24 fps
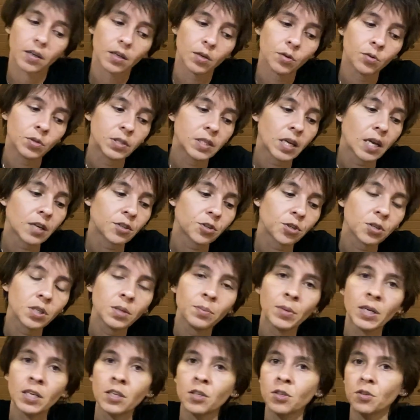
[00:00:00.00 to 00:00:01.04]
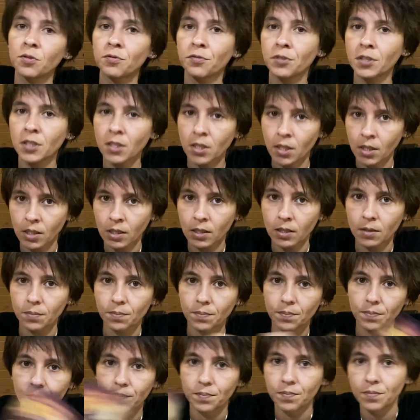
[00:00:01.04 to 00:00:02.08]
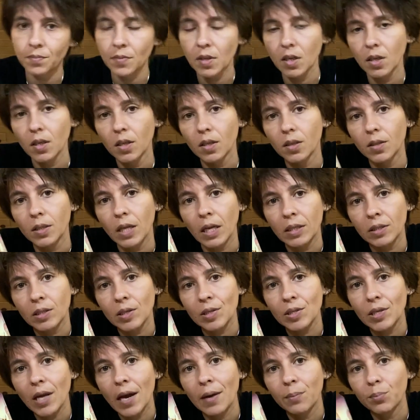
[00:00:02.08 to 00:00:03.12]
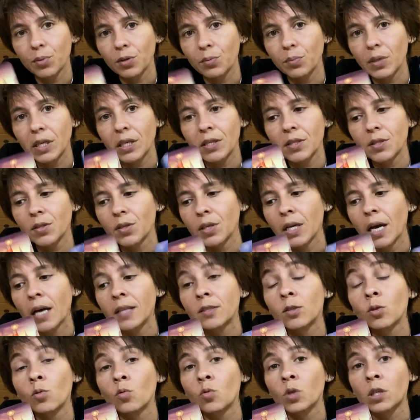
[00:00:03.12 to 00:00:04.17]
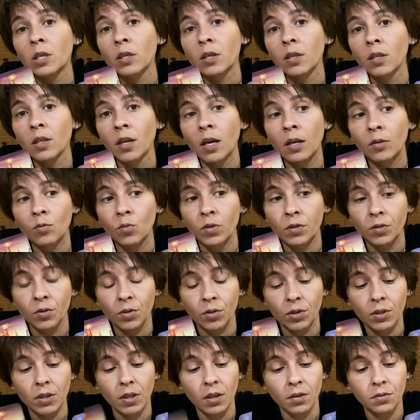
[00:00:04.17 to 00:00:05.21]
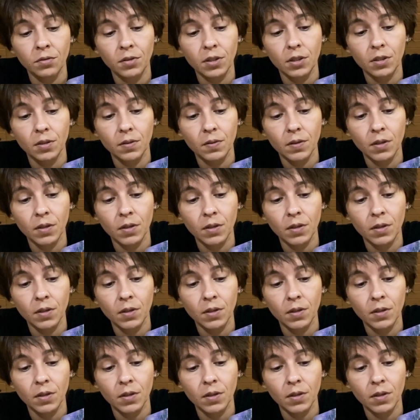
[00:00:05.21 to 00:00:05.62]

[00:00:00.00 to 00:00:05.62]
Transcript: It was actually making you feel good that this happened because you got to work a lot with yourself here.